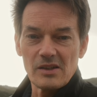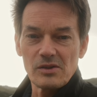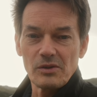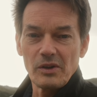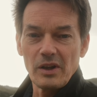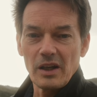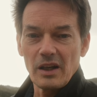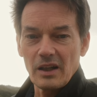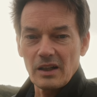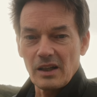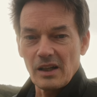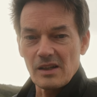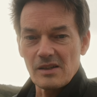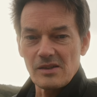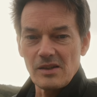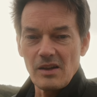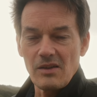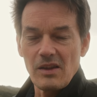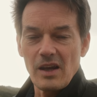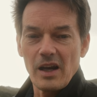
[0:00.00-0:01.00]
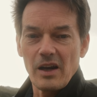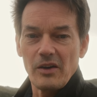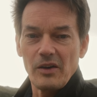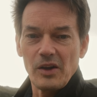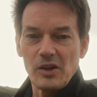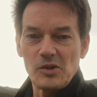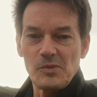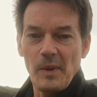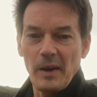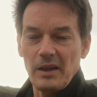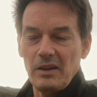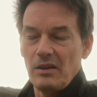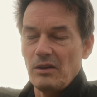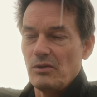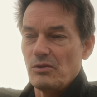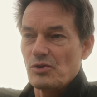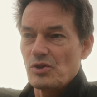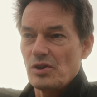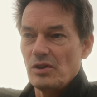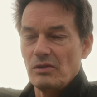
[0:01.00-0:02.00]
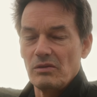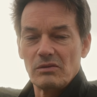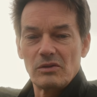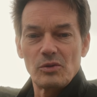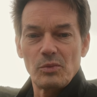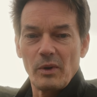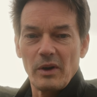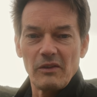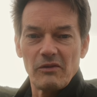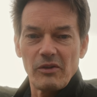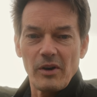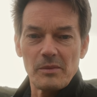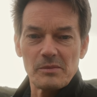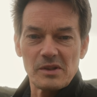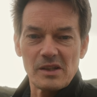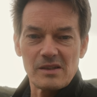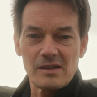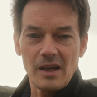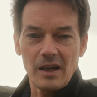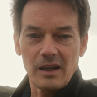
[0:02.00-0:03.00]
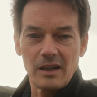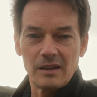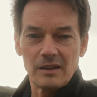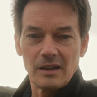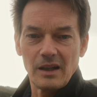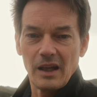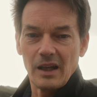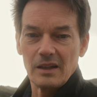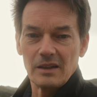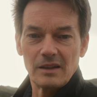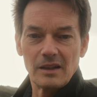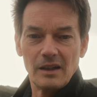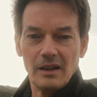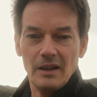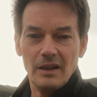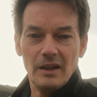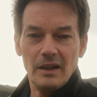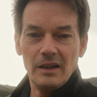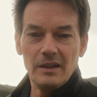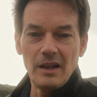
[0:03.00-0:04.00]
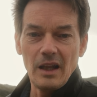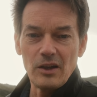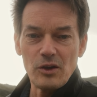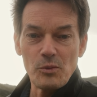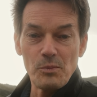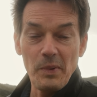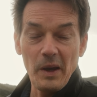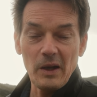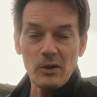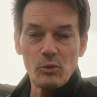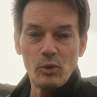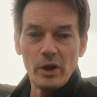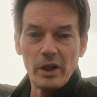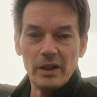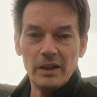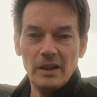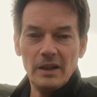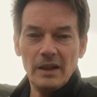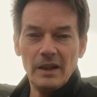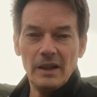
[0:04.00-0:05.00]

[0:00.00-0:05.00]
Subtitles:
So they're not going to sit there and expect you to shoot 20 frames a second and then you pick one.